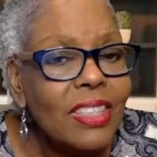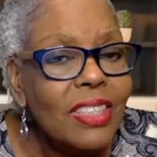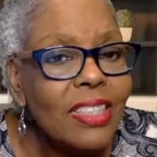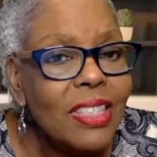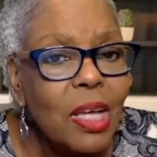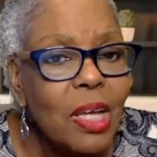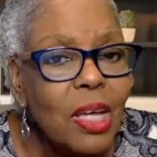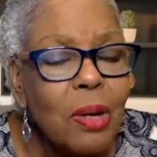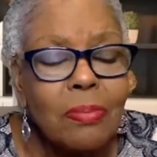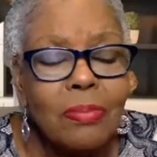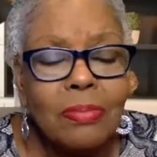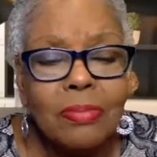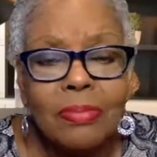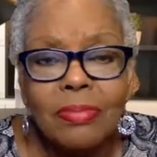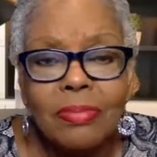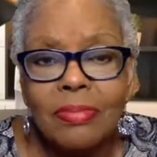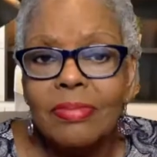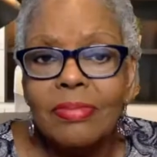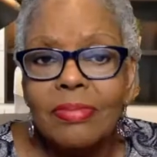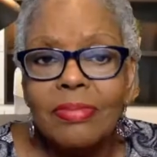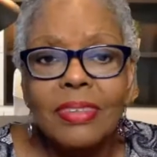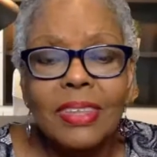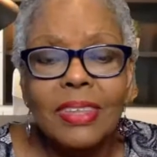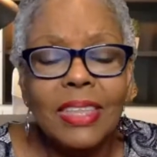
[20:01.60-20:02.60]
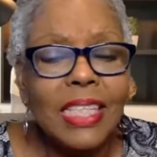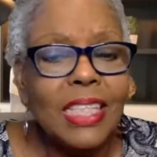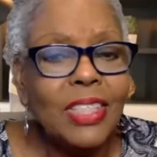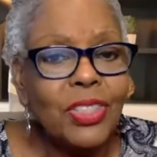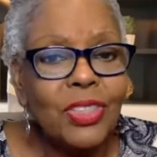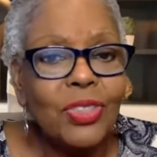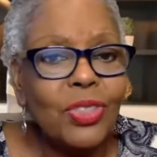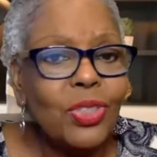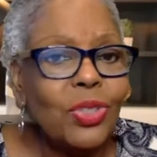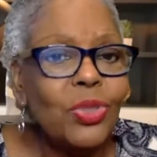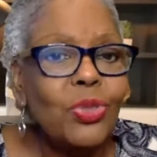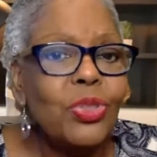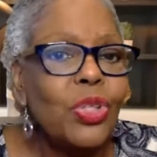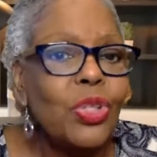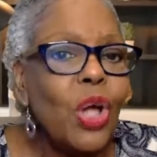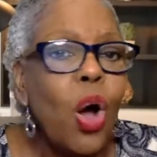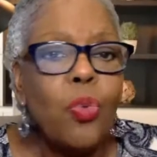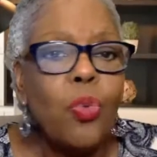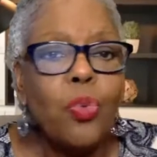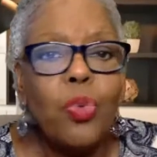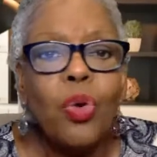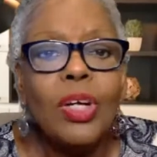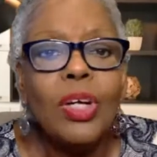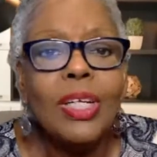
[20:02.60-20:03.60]
some teachers who
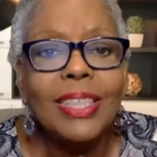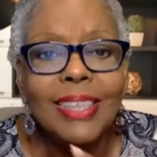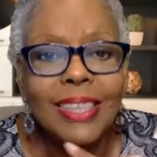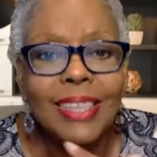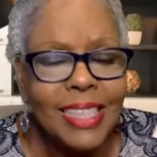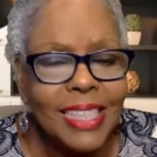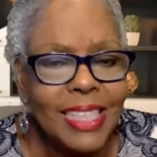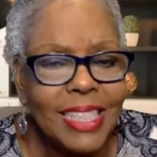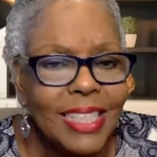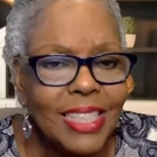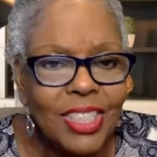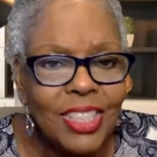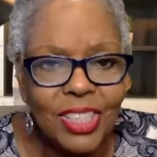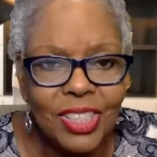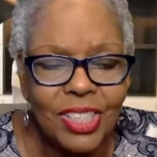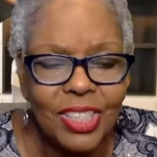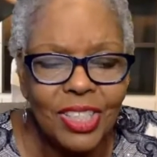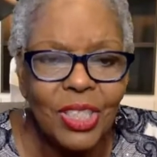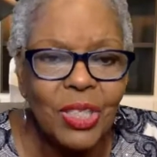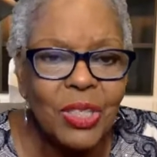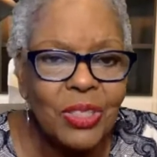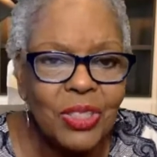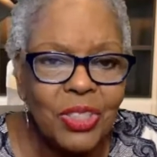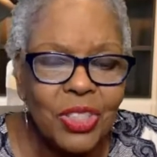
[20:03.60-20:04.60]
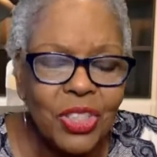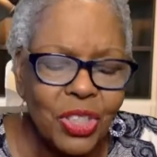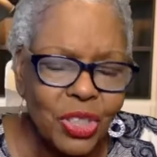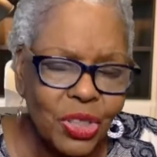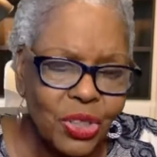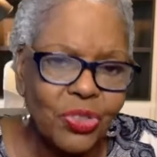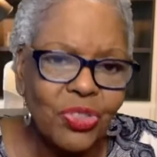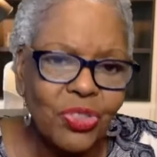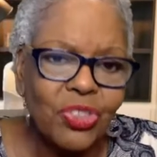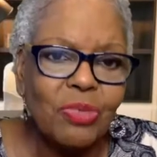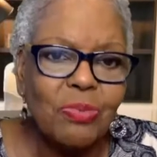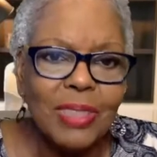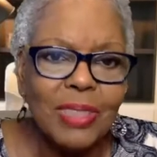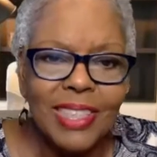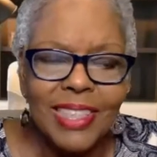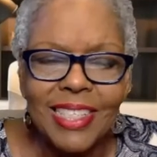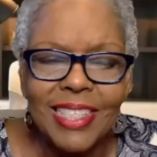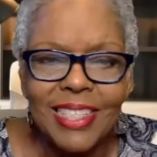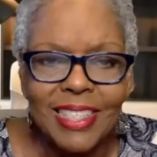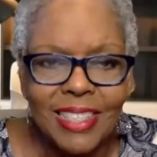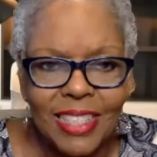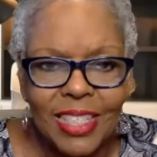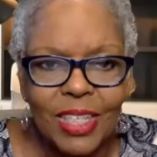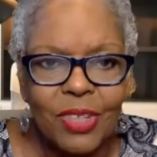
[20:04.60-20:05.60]
don't want to teach certain children because
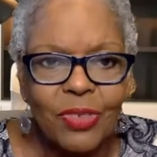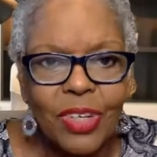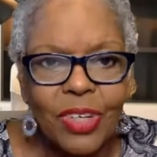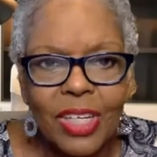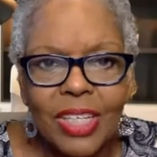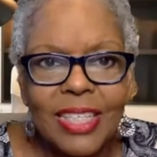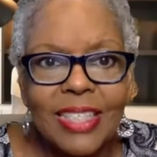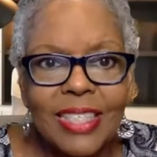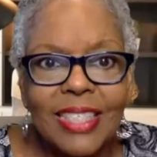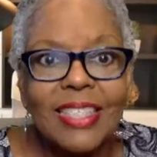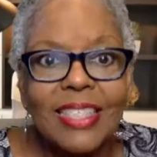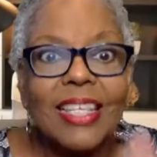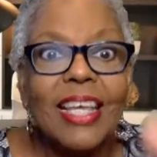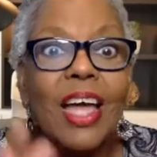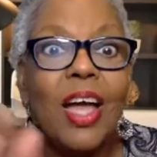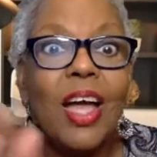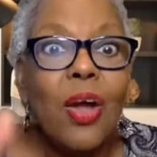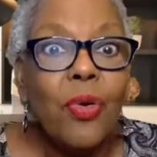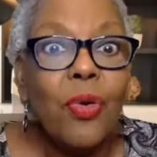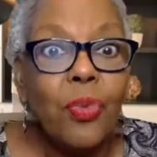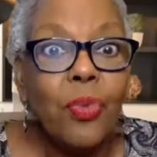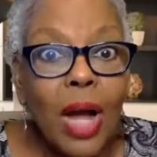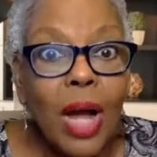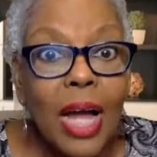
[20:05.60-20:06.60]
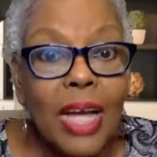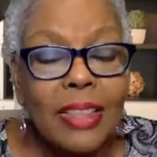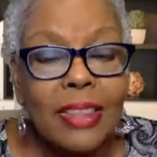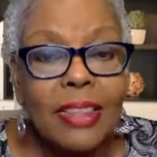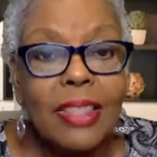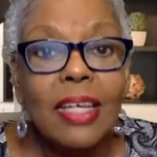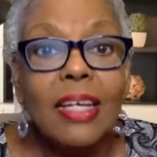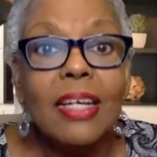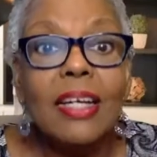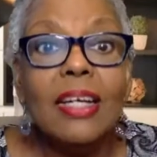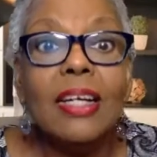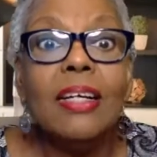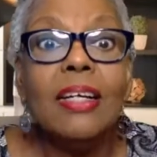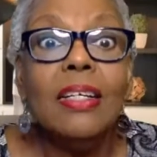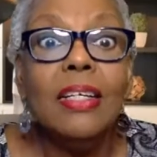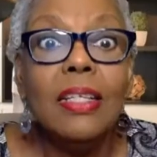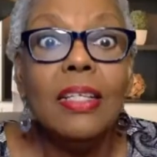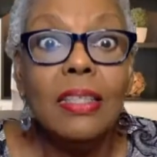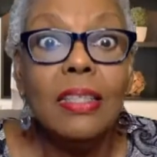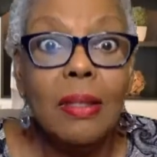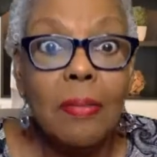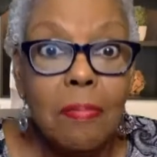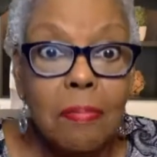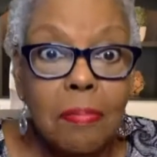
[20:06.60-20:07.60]
of their race, right there in
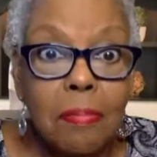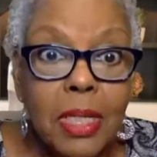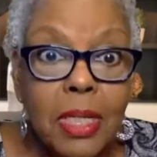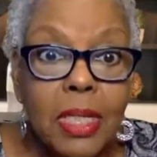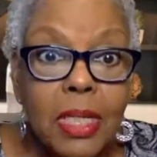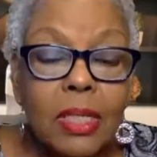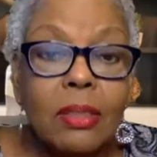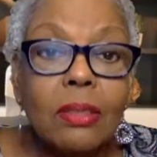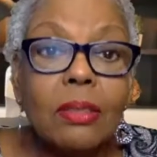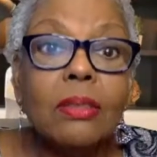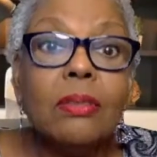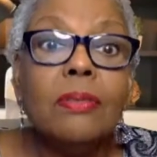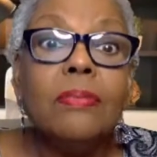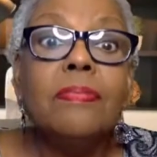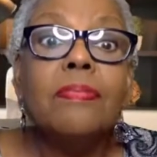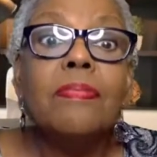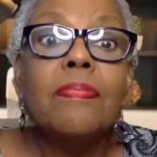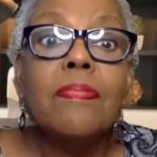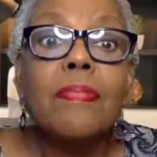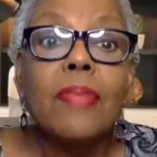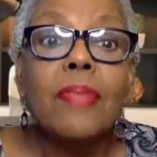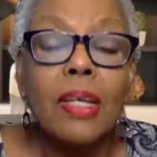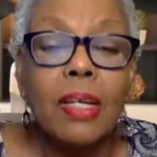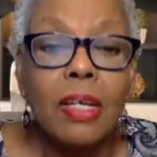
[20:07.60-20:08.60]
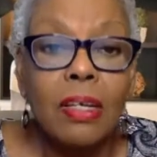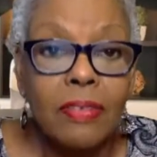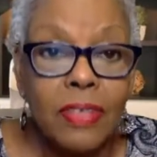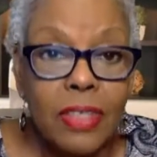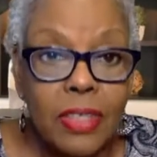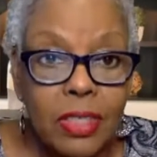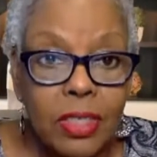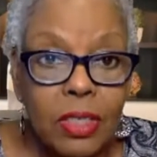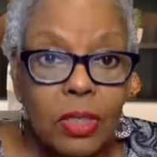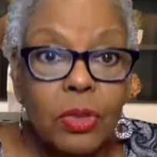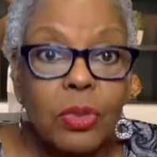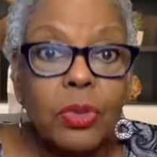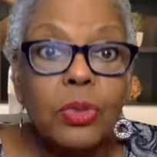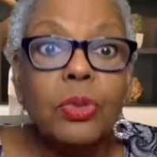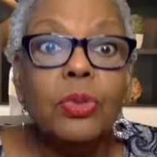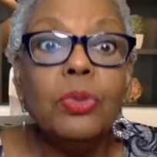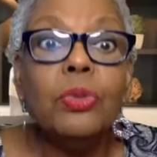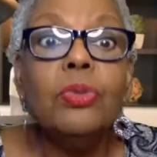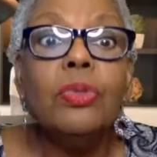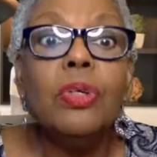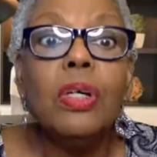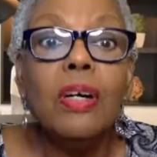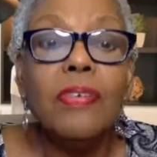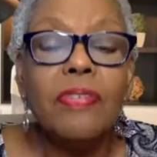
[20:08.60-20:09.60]
the middle of a
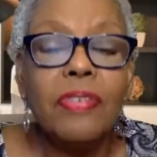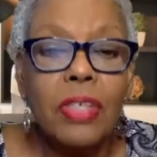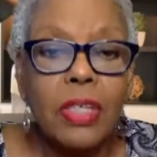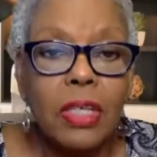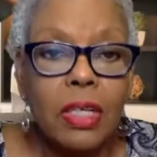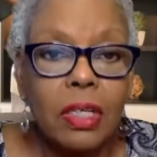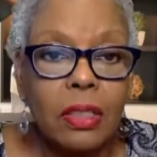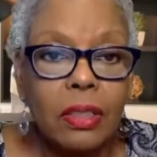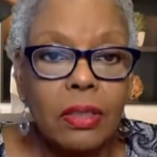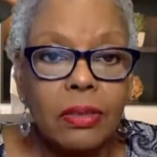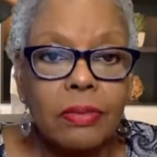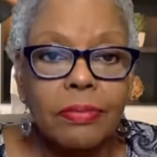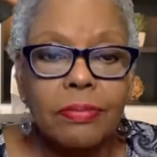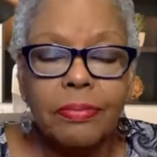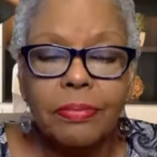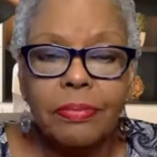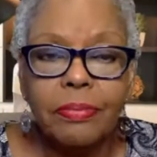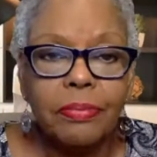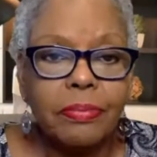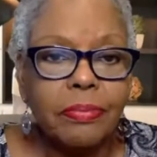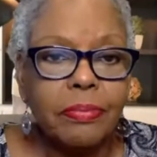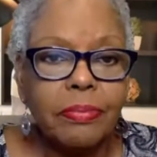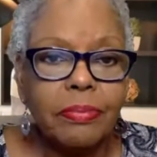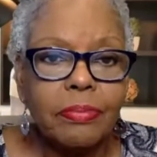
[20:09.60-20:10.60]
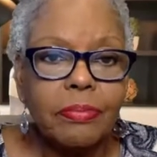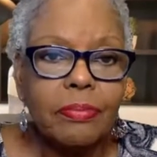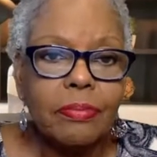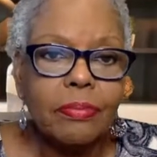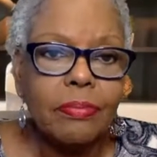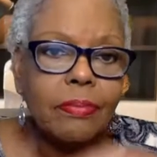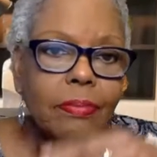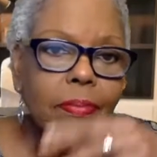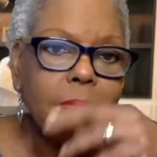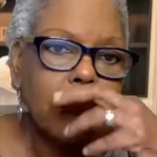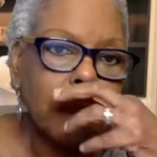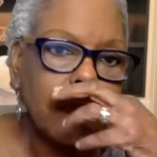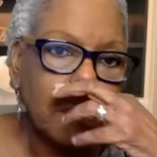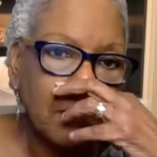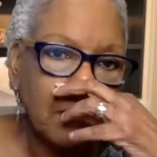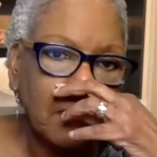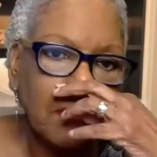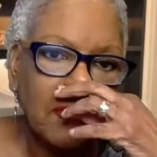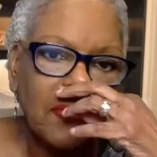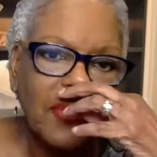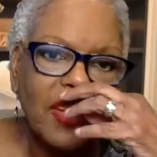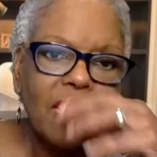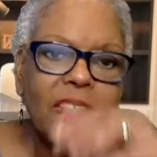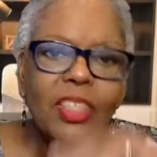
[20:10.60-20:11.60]
school of color.
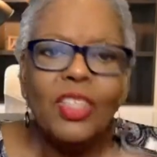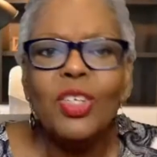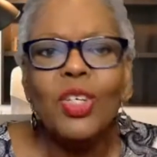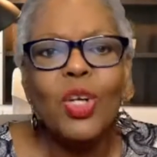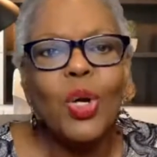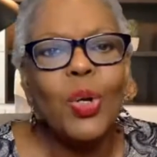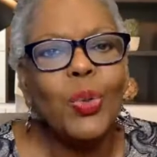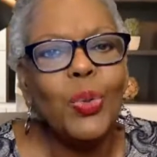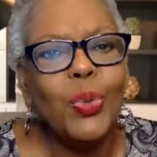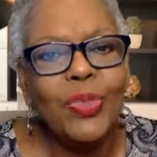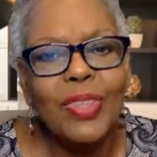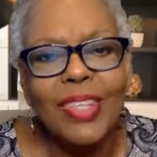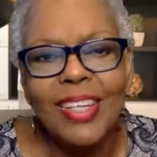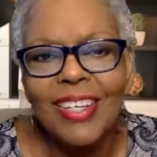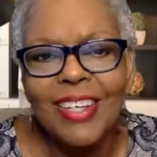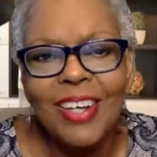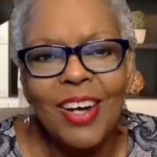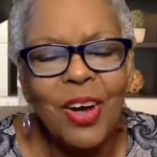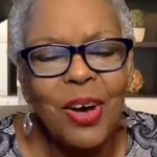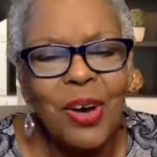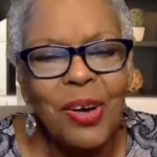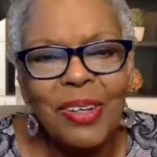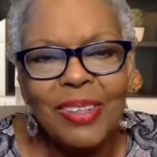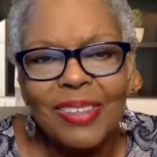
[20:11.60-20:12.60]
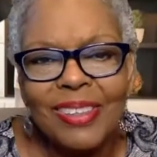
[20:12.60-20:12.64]
You know who they are.